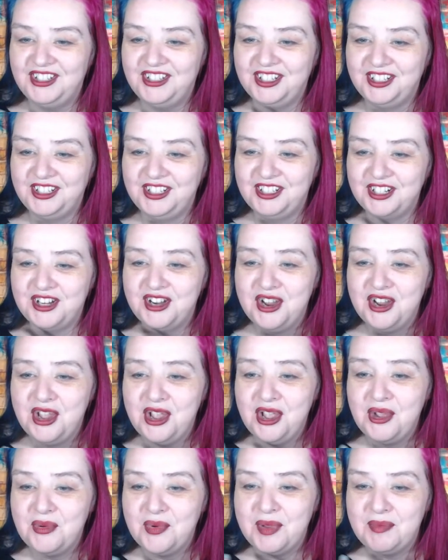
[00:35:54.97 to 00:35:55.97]
Ginger,
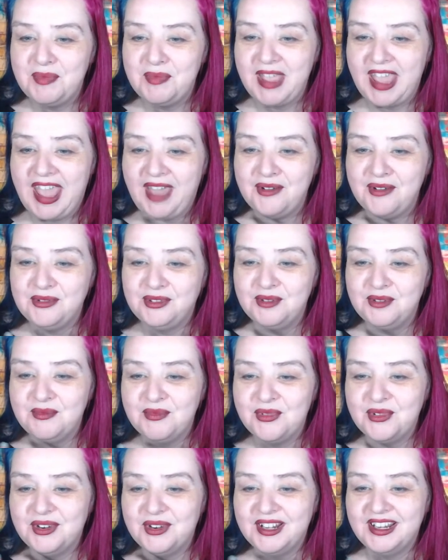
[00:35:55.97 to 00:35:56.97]
we beheld the
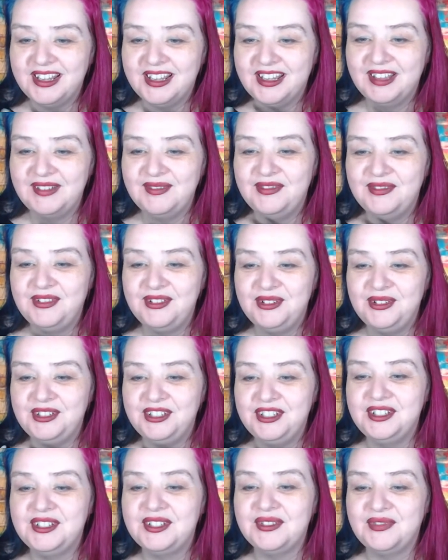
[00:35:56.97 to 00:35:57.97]
morning
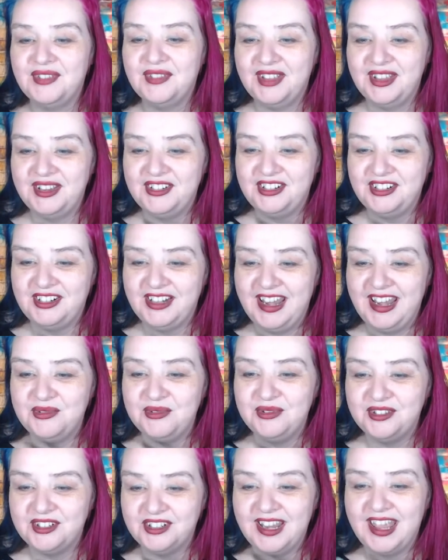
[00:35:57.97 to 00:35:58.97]
infusions of
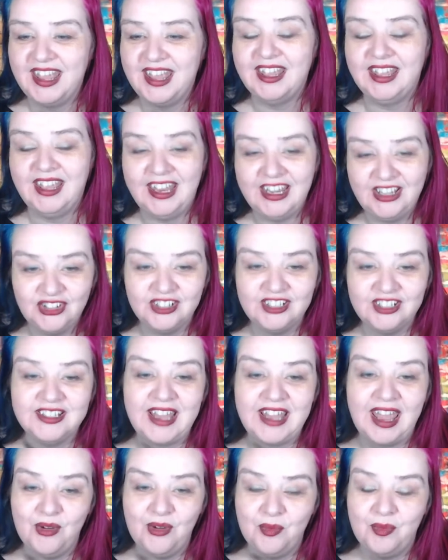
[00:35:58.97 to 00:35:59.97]
Idris
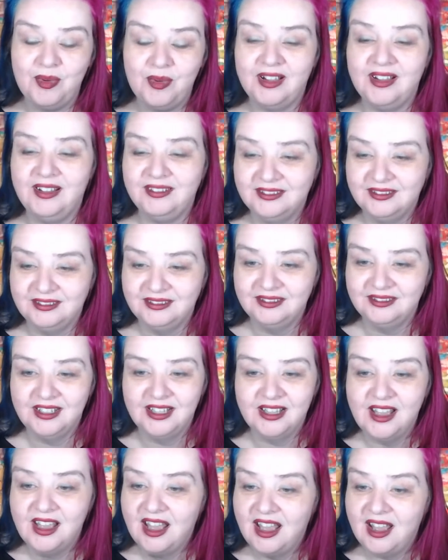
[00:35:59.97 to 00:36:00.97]
Elba.
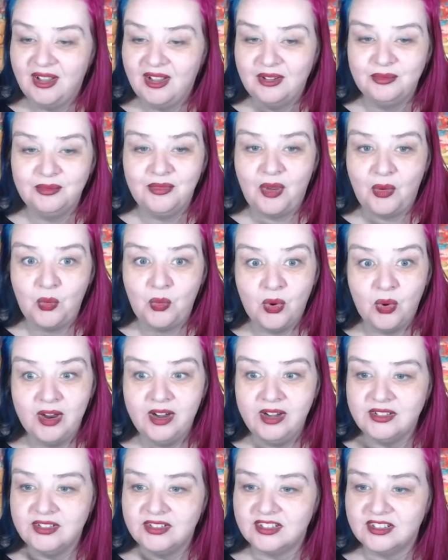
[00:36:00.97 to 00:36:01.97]

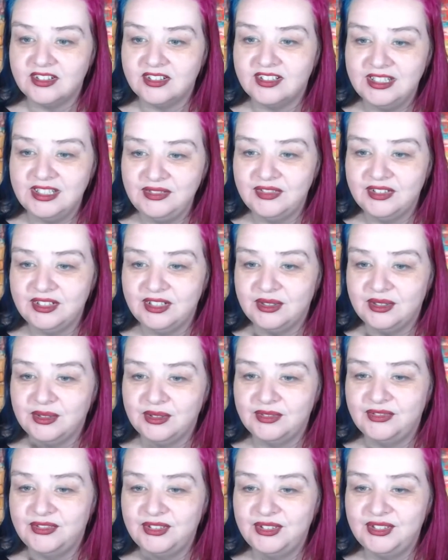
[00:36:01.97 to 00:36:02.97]
Words are difficult
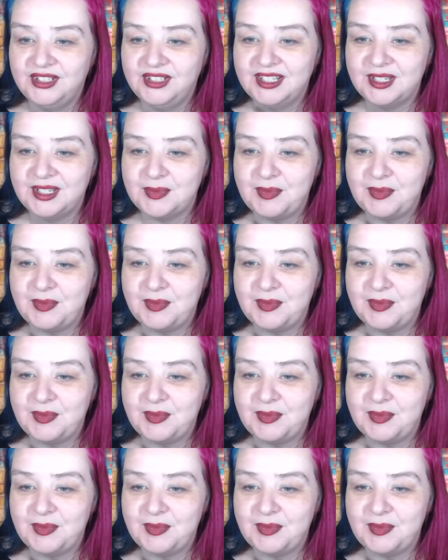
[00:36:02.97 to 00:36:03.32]
a few years